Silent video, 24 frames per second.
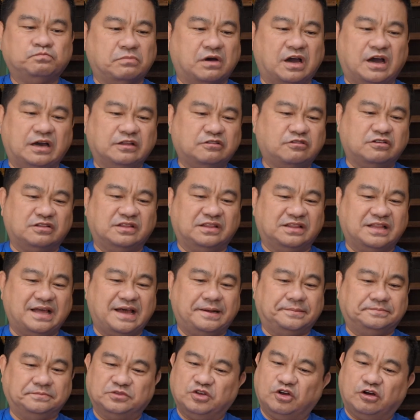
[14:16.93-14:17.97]
But other than
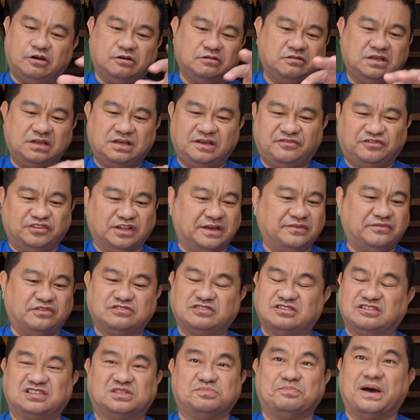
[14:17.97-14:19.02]
that, all the
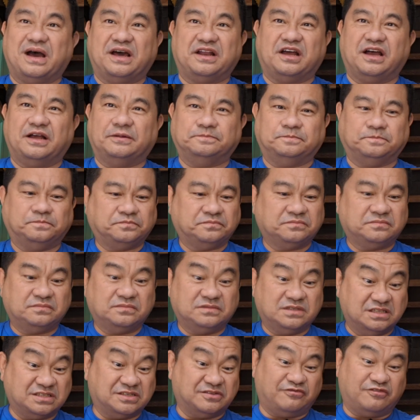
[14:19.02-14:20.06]
flavors are spot on.
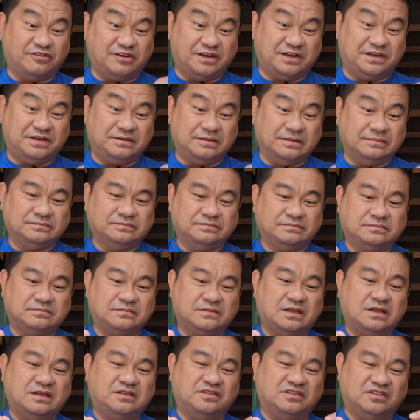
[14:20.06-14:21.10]
This is a very
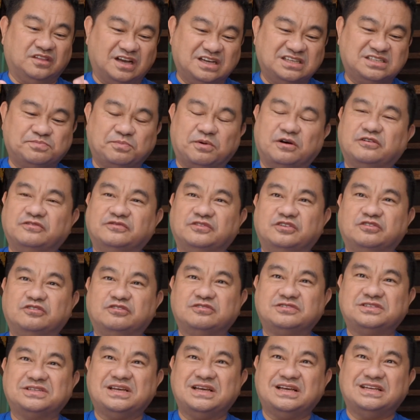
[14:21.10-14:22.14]
nice bowl of
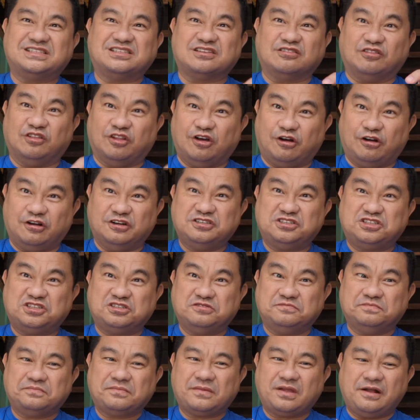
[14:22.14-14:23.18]
noodles. It's large,
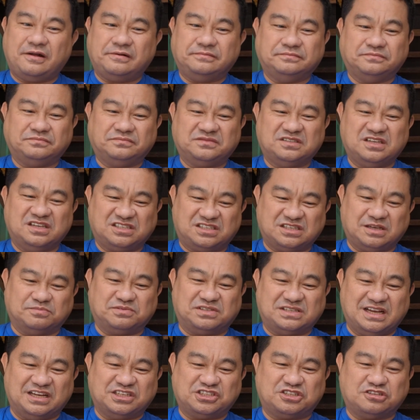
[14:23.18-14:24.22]

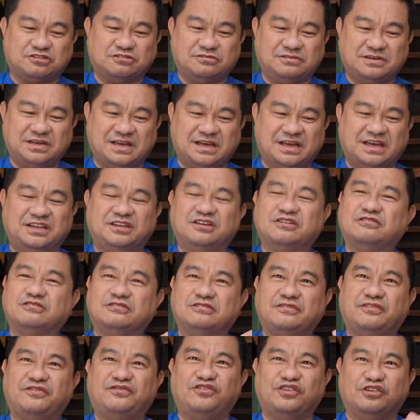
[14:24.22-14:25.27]
substantial, and
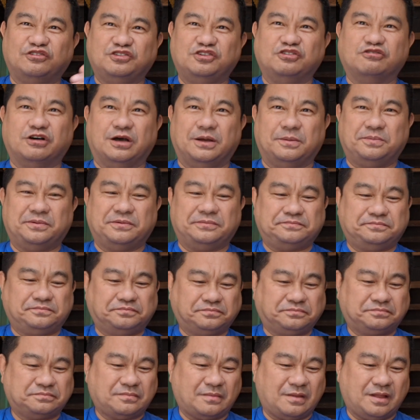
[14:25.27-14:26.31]
it'll fill you up.
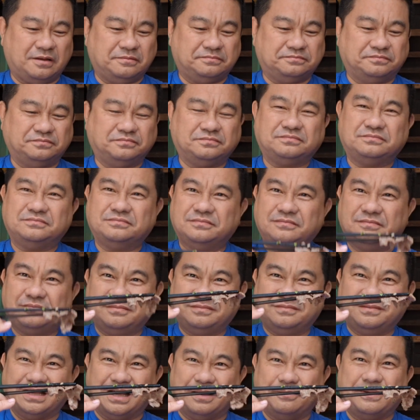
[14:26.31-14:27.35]

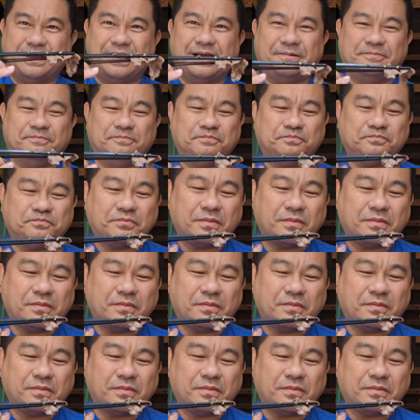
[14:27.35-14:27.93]
Not bad.